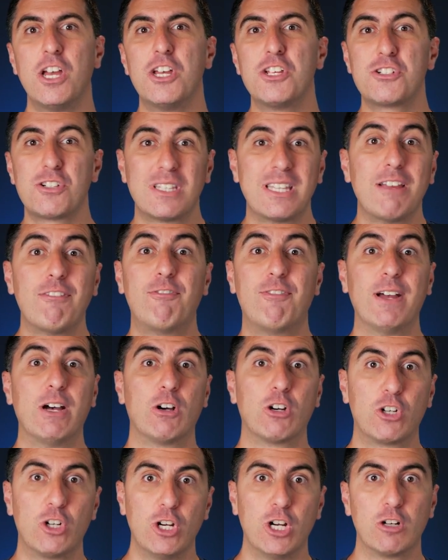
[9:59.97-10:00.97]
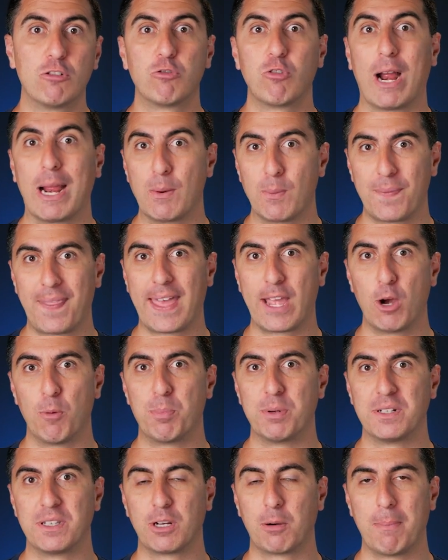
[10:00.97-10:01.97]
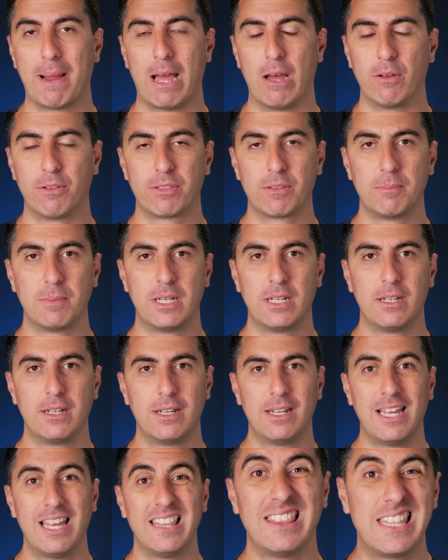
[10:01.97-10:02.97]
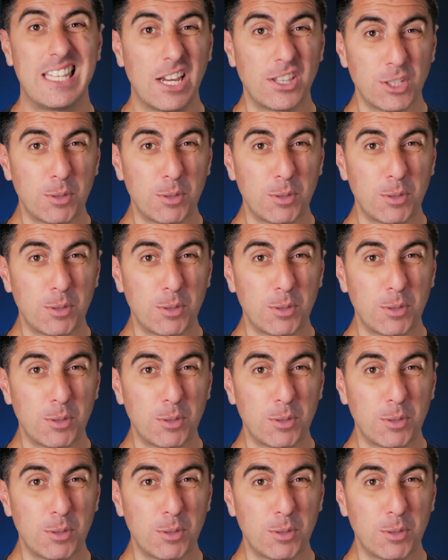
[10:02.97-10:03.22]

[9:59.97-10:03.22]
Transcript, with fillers: so they felt good right when they opened their mouth. The